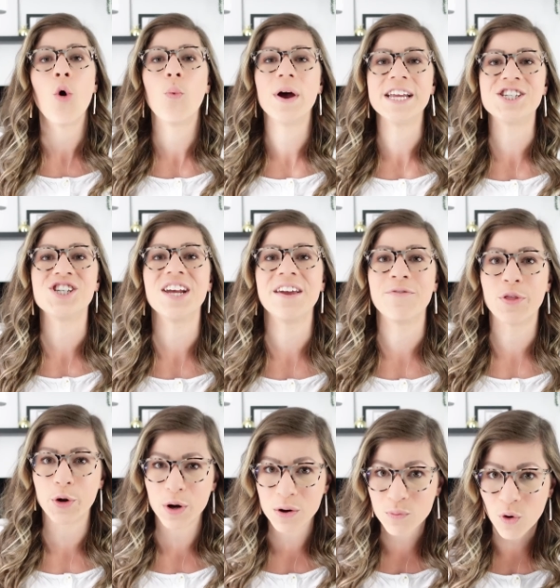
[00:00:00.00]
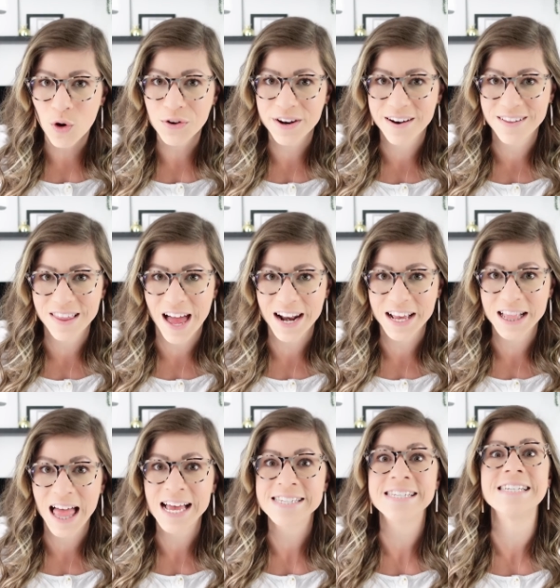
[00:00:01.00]
which if they're enrolled in a lot of
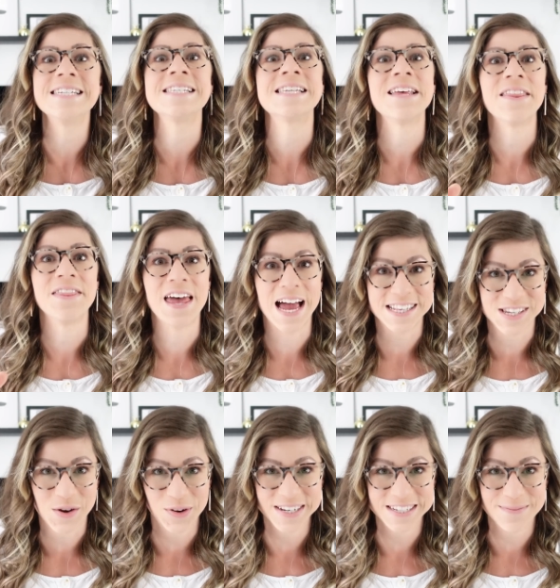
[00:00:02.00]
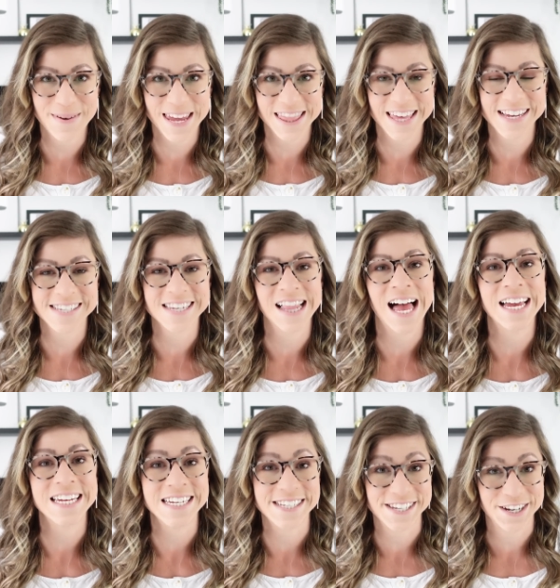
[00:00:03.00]
classes, that's going to make things a
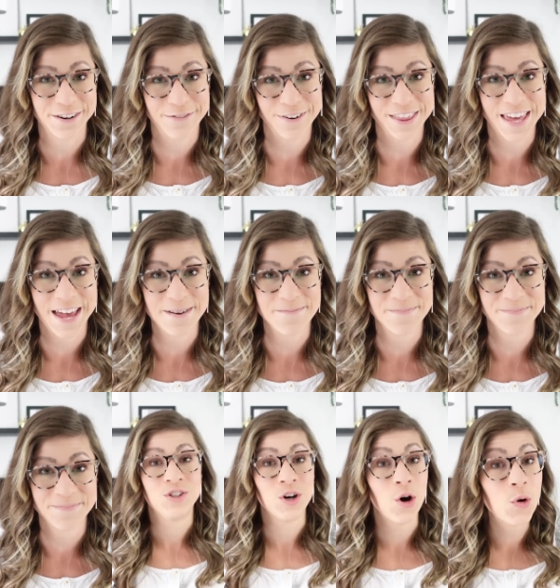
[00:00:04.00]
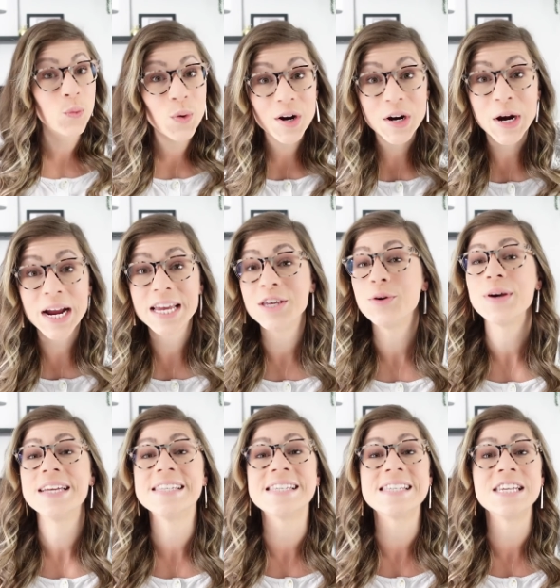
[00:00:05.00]
lot easier for them. Don't worry, you
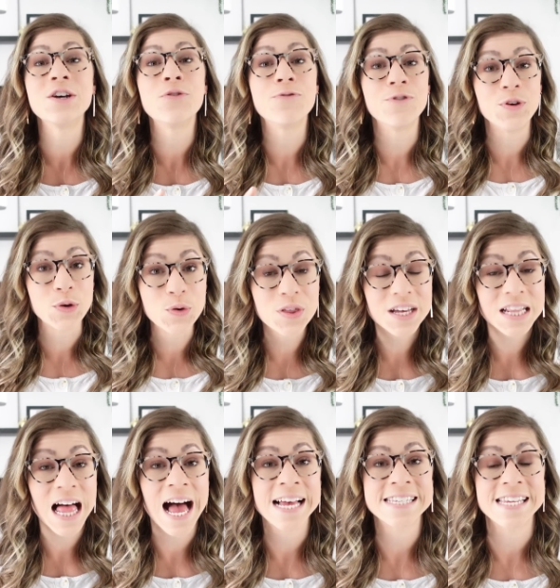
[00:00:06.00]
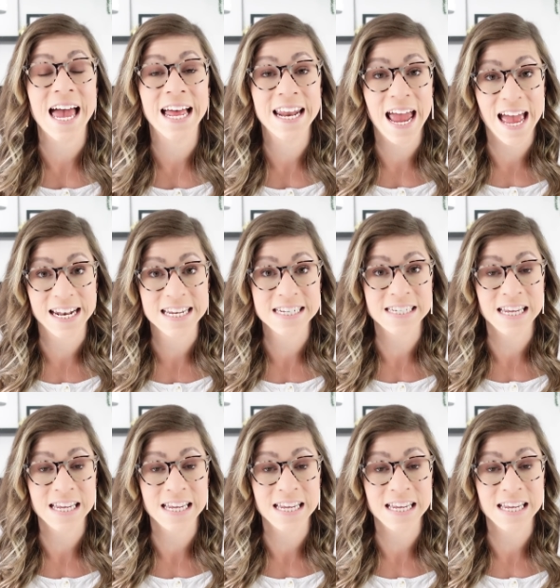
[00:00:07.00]
can still view the class at any